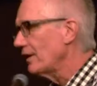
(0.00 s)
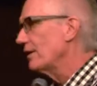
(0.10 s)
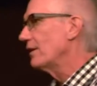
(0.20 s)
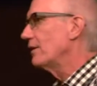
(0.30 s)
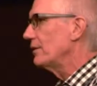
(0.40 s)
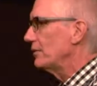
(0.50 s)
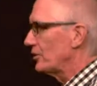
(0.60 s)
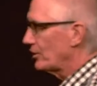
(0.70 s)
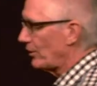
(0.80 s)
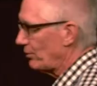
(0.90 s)
it on our own
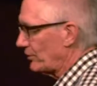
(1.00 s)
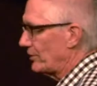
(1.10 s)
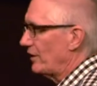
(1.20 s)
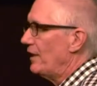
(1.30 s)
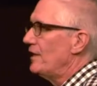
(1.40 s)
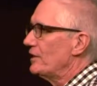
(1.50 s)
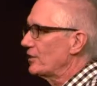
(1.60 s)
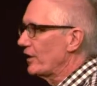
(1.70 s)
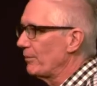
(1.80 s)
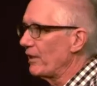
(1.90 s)
shoulders that
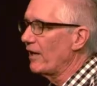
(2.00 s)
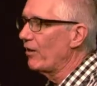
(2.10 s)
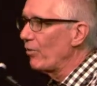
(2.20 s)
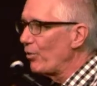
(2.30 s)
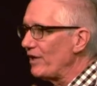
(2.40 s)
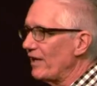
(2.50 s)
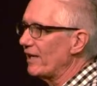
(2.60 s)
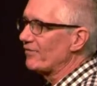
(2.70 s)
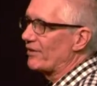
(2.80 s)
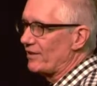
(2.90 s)
somehow we
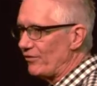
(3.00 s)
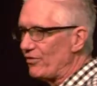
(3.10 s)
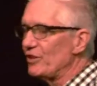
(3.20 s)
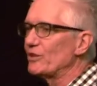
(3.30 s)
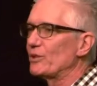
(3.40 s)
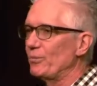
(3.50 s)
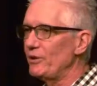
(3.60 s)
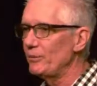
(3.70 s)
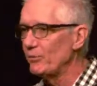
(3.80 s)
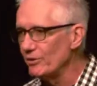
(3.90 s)
have to convince
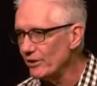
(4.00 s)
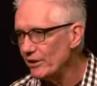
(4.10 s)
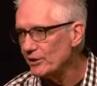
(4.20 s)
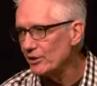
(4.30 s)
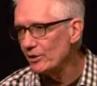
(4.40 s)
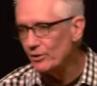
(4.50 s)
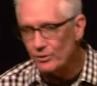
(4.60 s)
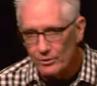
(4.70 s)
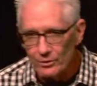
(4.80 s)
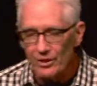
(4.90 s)
people that it's the
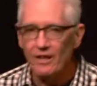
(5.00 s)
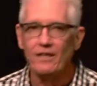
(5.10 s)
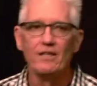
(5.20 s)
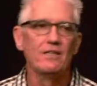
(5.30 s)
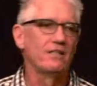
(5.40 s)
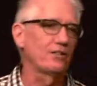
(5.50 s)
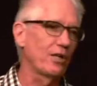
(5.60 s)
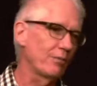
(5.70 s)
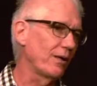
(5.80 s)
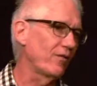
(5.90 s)
truth.
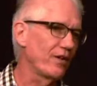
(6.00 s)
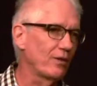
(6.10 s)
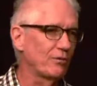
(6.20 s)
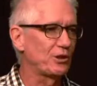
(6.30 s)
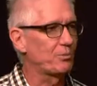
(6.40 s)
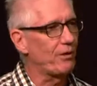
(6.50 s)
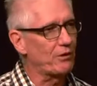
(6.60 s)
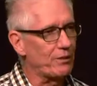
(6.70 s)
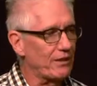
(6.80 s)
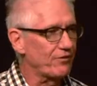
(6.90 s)
Somehow, if they don't respond,
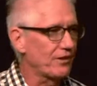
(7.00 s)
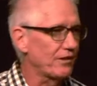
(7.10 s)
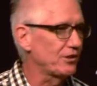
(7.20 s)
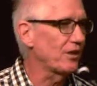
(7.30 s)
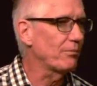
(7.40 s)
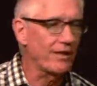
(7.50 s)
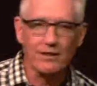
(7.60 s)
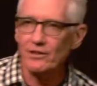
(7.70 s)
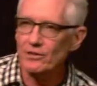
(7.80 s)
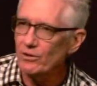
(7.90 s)
we haven't done our job. My
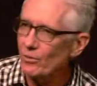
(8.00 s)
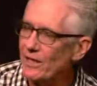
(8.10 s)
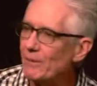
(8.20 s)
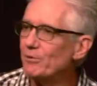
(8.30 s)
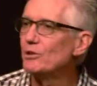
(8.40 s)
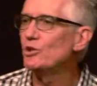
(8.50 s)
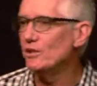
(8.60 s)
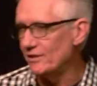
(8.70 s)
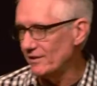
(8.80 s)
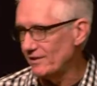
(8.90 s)
goodness, look what happened to
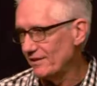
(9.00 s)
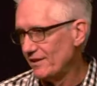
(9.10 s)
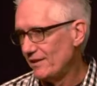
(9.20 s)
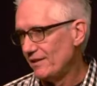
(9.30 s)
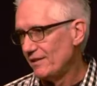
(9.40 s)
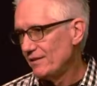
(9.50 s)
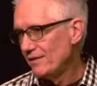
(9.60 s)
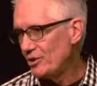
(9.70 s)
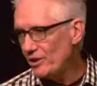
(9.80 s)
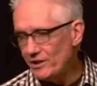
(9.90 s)
Jesus.
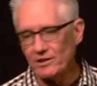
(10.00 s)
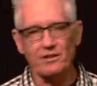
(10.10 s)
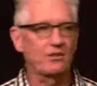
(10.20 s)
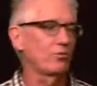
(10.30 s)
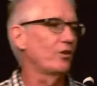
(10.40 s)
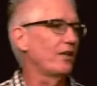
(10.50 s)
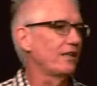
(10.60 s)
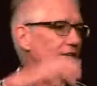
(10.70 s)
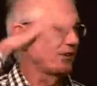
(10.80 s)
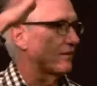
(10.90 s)
Jesus
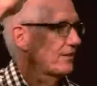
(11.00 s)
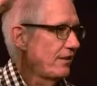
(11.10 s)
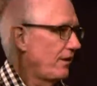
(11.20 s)
was,